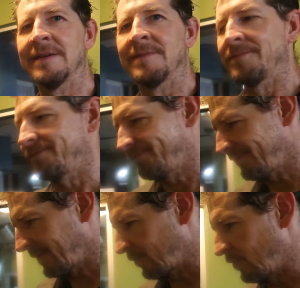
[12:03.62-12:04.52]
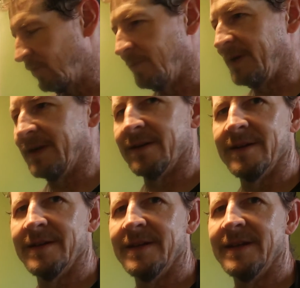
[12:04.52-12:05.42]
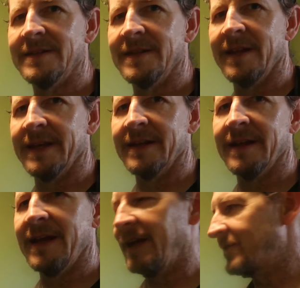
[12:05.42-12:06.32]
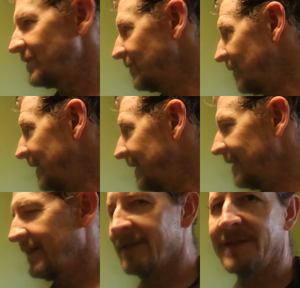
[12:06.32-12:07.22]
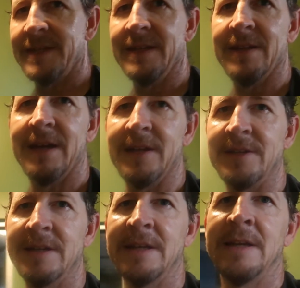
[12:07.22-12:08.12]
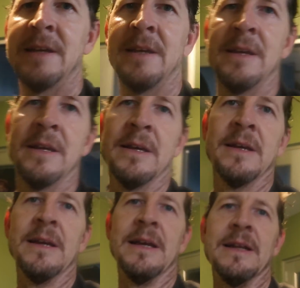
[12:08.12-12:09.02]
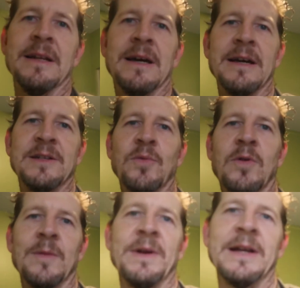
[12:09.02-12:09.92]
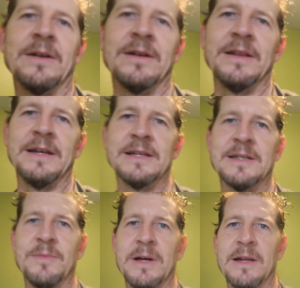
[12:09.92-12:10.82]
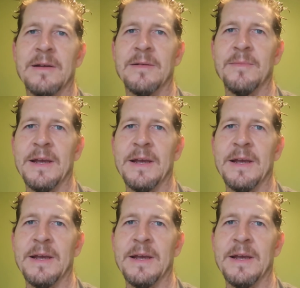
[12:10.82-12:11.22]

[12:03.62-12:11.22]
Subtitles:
and now we're worried about hypothermia. So from one day we're worried about overheating and the next day we're worried about freezing to death. So it's kind of